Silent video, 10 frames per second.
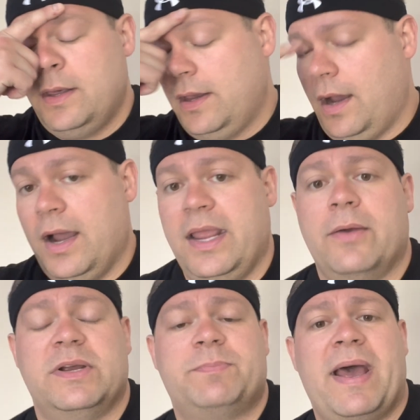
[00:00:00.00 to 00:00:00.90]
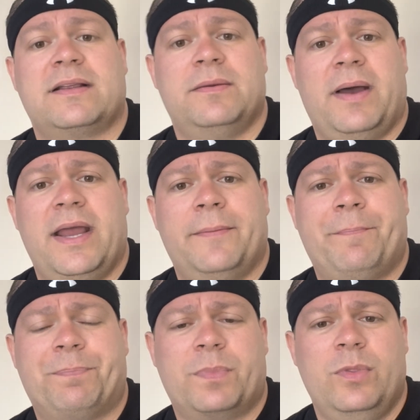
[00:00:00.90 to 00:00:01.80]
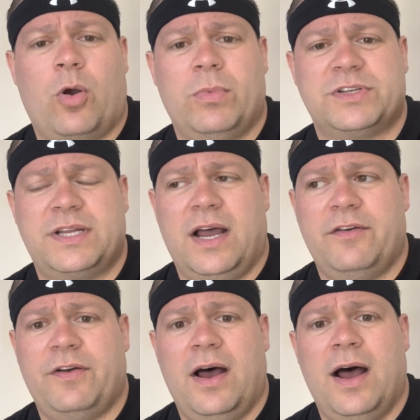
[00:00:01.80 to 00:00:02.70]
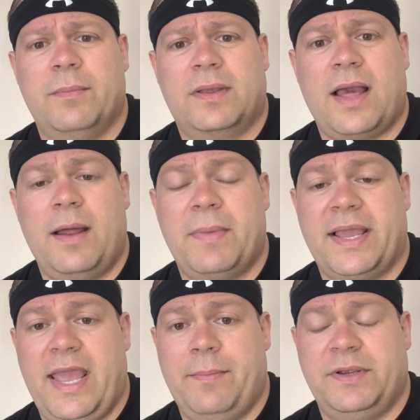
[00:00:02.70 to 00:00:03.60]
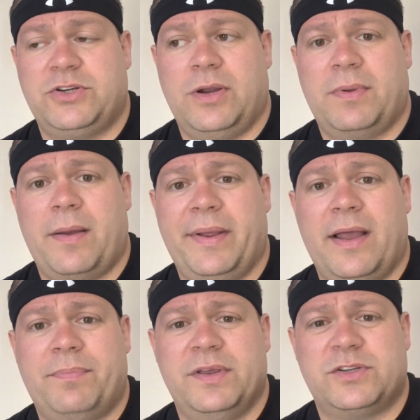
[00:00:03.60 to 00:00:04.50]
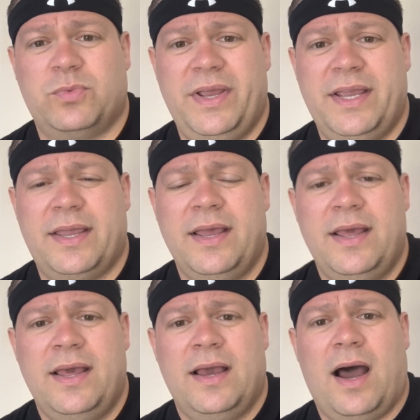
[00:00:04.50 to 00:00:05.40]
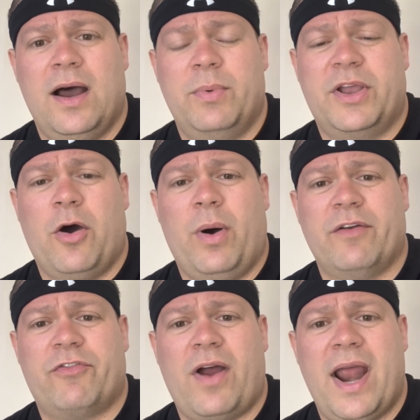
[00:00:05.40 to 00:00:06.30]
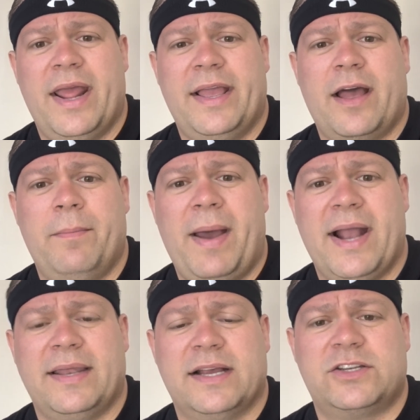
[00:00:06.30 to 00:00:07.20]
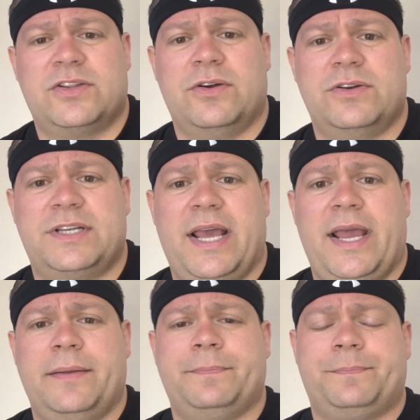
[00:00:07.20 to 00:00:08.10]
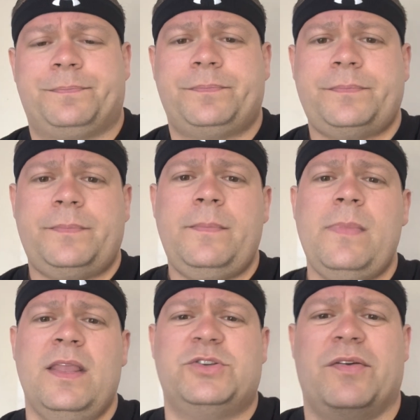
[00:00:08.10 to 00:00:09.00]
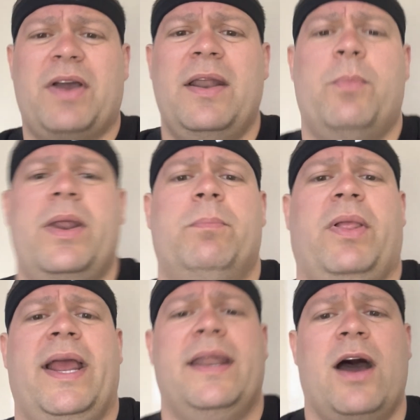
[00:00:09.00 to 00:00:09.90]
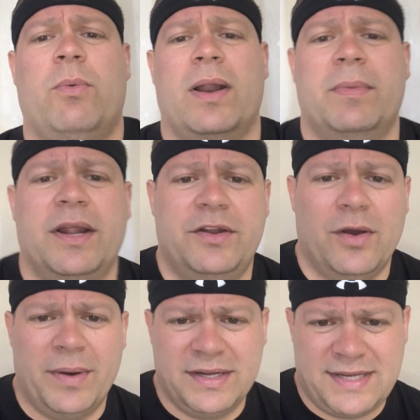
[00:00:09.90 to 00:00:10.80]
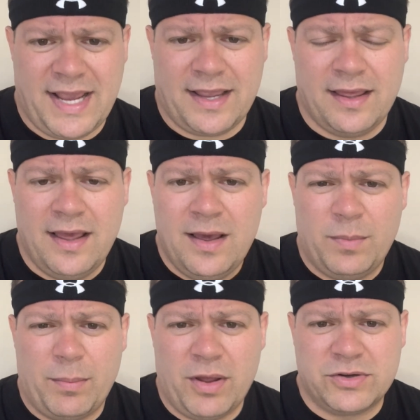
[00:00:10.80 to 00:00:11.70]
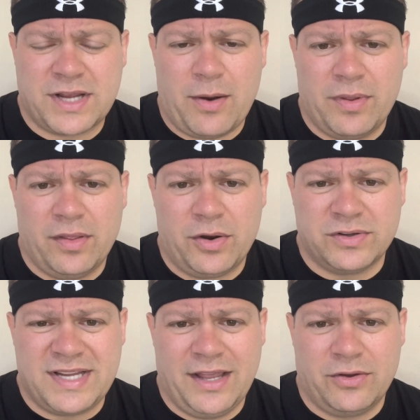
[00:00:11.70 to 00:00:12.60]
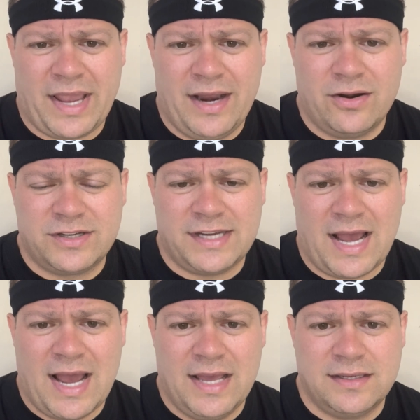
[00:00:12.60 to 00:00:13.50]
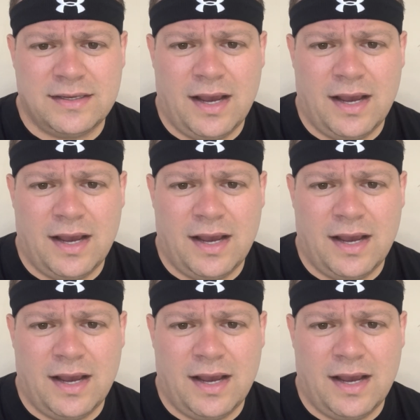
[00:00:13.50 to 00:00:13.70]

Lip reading: anyways, back to my normal stuff. Got my camping trip coming up this week. We go on Friday, come back next Thursday. So I've kind of went and planned out what I'm going to do. I'm going to take, my brother's got one of the little tailgater size